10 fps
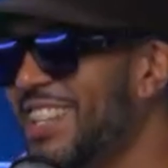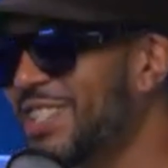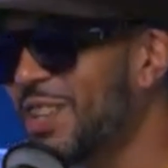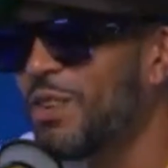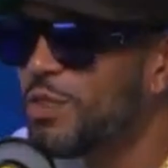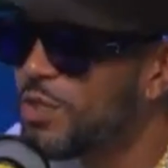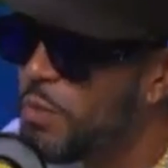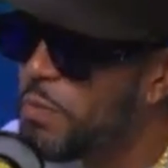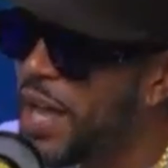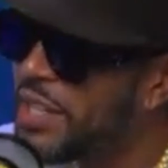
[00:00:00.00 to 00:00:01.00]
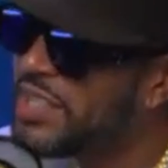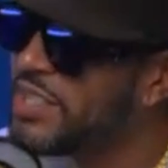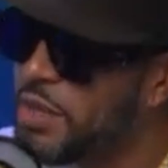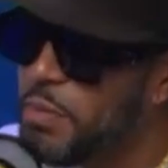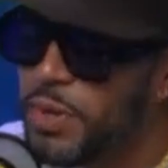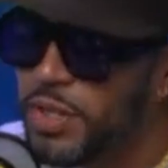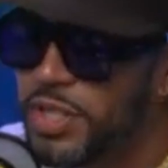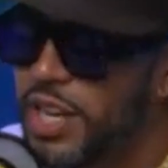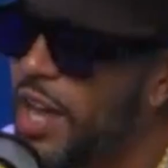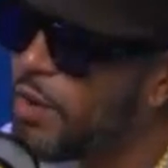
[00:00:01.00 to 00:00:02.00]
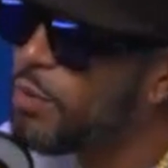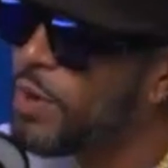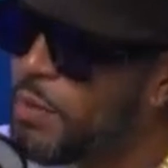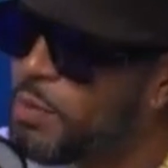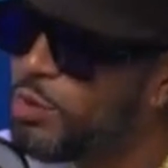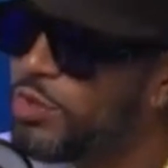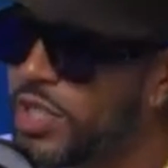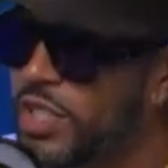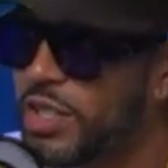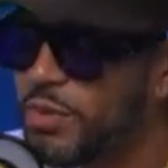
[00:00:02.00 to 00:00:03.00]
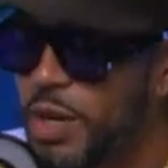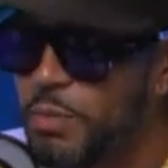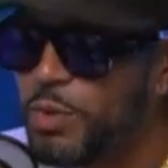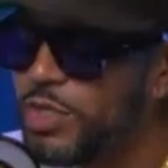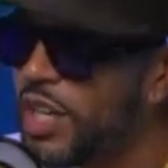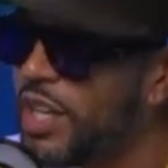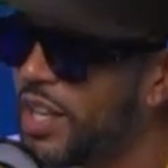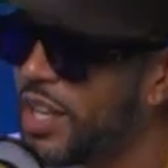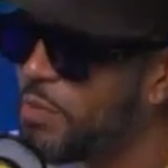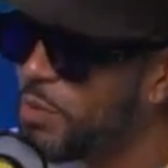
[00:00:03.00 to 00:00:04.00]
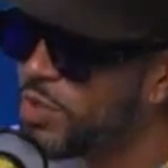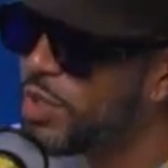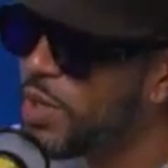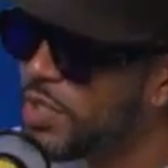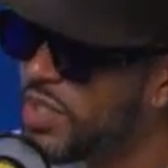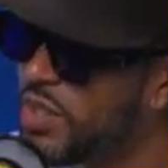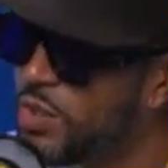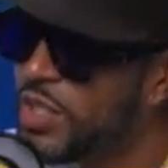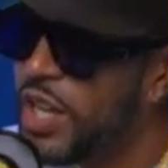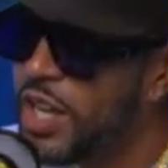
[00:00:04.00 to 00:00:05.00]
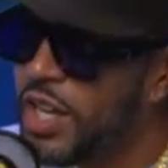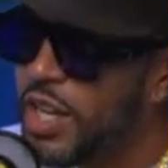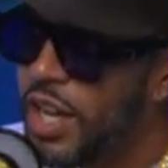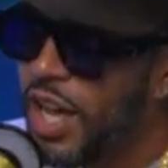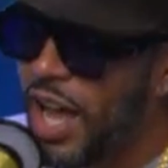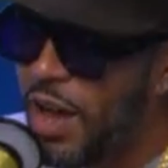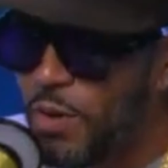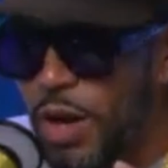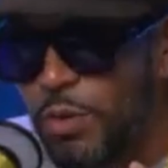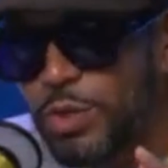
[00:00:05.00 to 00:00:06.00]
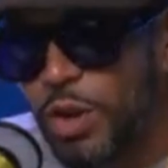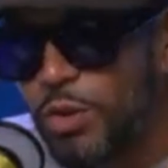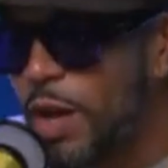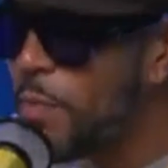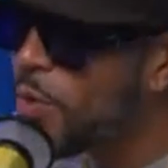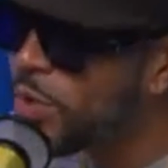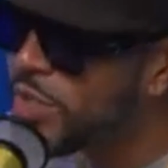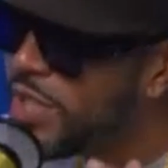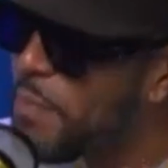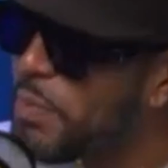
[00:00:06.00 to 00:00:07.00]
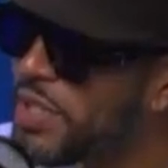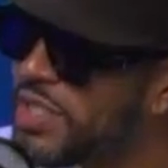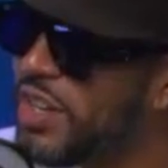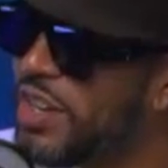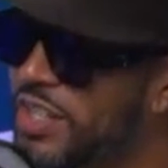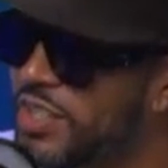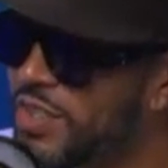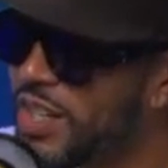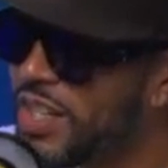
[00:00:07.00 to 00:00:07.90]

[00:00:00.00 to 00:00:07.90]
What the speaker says: So Mozzy's in the building now. When I moved to LA, I moved to the West Coast. I'm always tapping into artists, right?